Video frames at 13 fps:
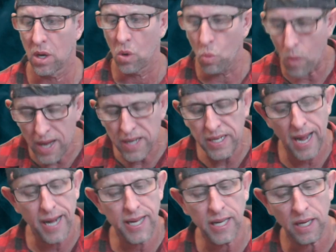
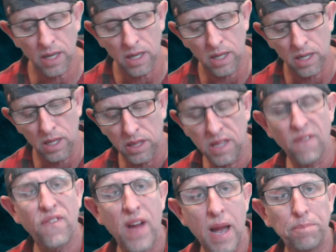the
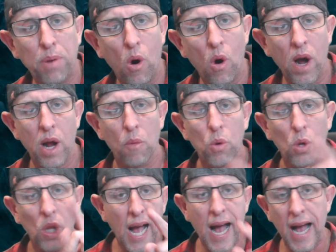vampire
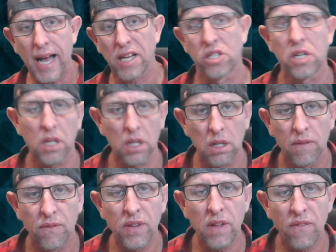will ask
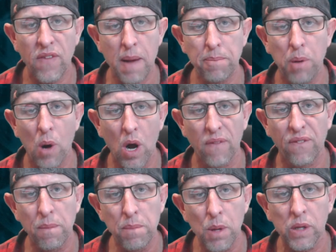for the vampire
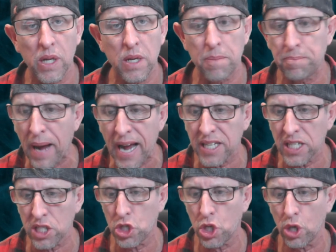familiar to pay
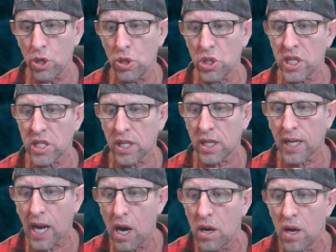his dues. And he's going to
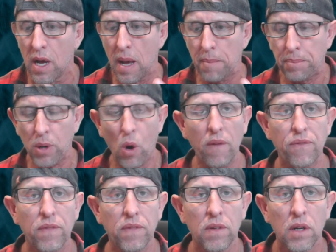go, but
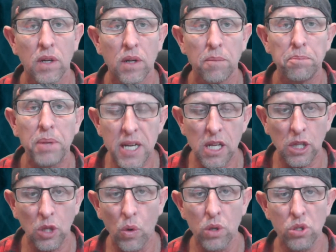I've been a
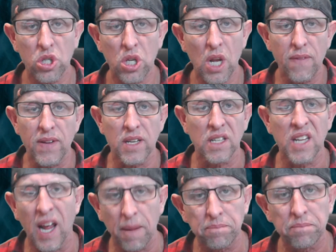loyal servant.
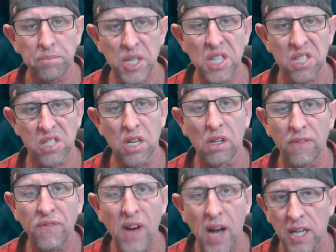Yeah, but you're still a
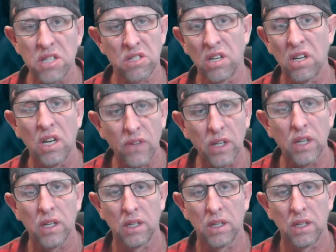fucking servant.